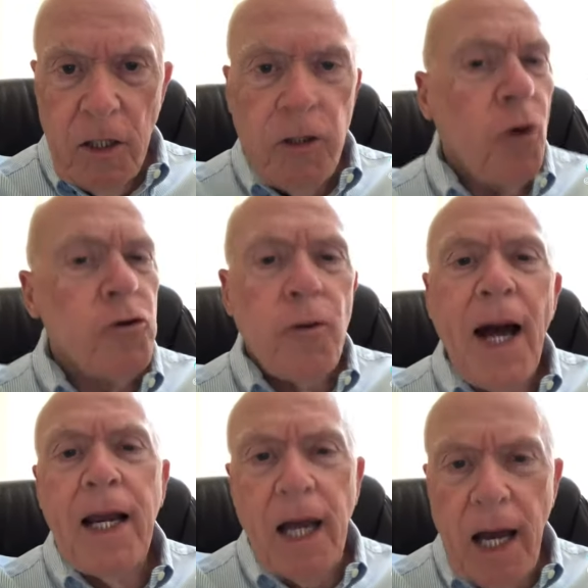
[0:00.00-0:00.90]
don't
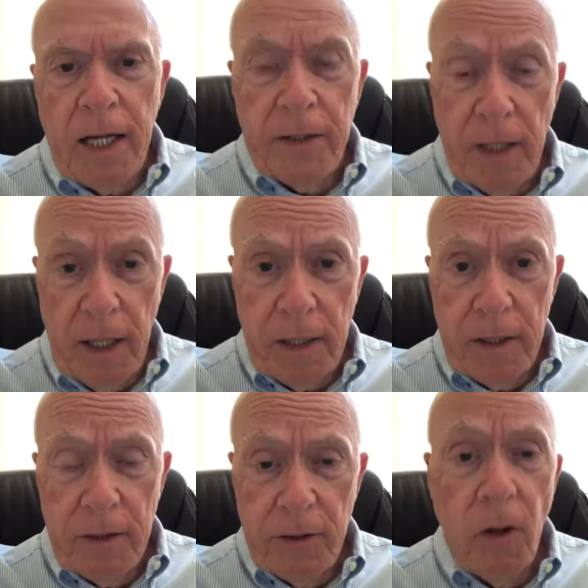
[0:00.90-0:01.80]
try to contact,
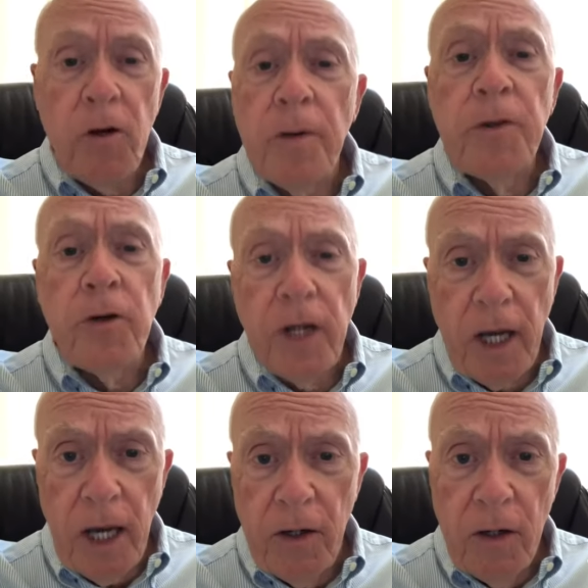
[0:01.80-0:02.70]
don't
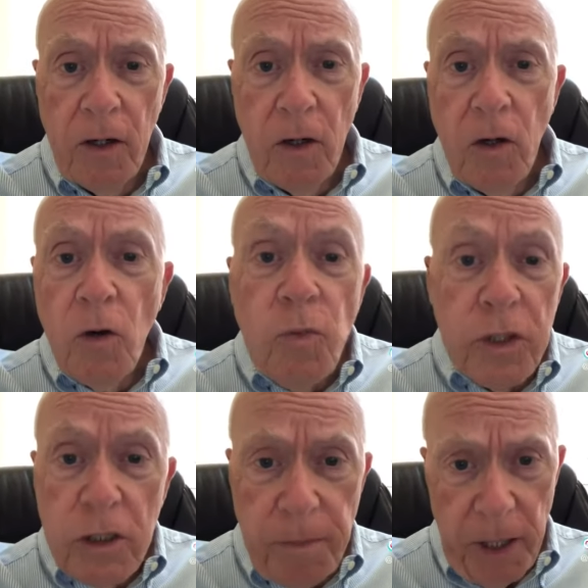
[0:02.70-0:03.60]
communicate with
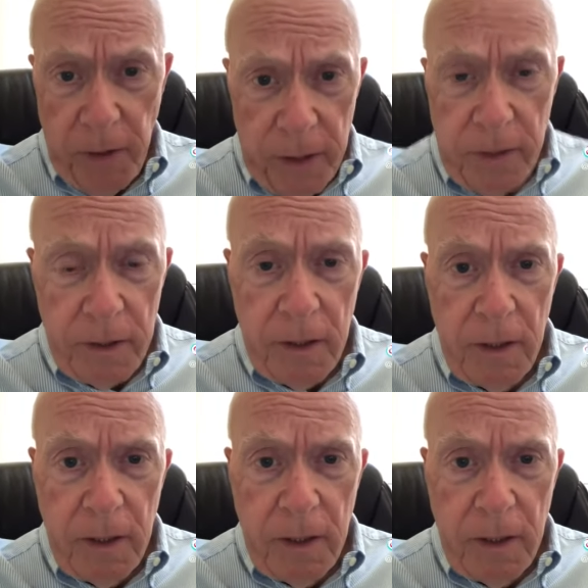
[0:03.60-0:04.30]
spirits.